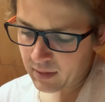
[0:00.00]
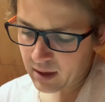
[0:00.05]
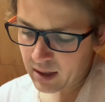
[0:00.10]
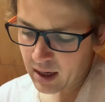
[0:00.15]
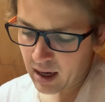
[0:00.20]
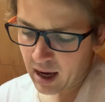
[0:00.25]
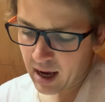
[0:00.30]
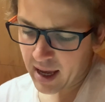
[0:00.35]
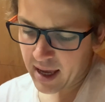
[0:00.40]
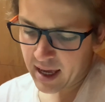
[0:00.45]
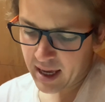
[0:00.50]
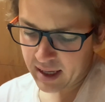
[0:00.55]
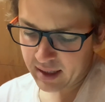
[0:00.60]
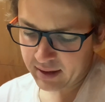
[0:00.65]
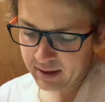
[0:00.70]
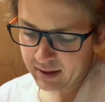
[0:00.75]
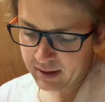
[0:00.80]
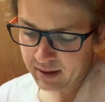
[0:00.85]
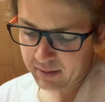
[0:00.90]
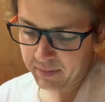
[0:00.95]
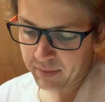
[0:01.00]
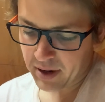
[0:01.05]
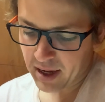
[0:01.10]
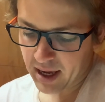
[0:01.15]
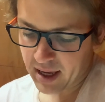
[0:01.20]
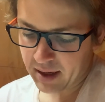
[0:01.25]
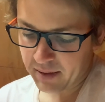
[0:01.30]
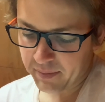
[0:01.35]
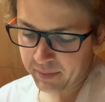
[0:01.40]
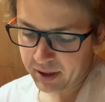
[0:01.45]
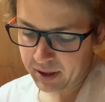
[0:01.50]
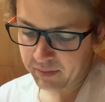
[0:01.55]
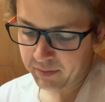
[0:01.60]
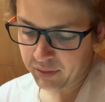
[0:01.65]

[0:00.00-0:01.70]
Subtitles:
"I had to pay a big